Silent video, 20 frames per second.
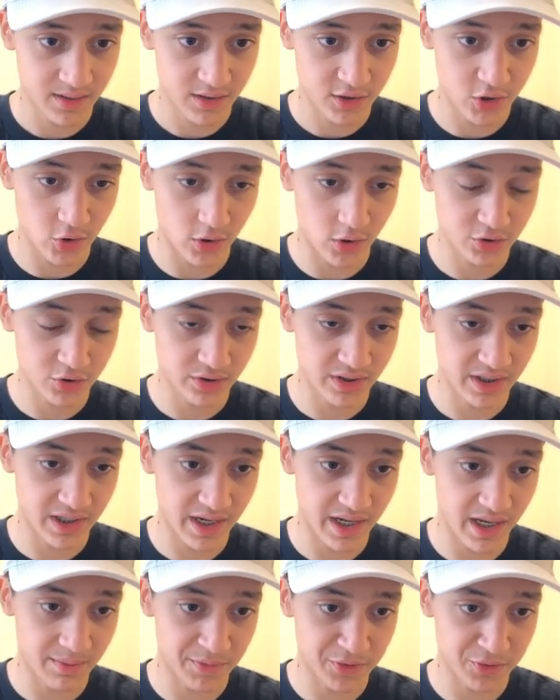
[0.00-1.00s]
So under the
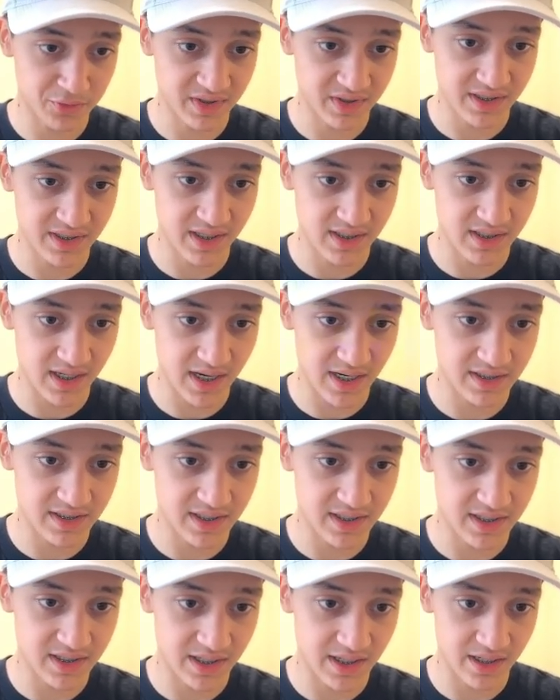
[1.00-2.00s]
name, you'll see this
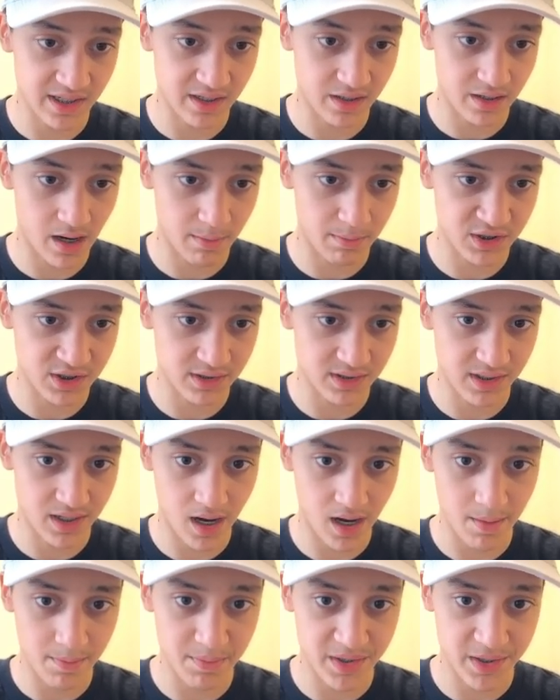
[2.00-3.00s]
ID and an option to copy it.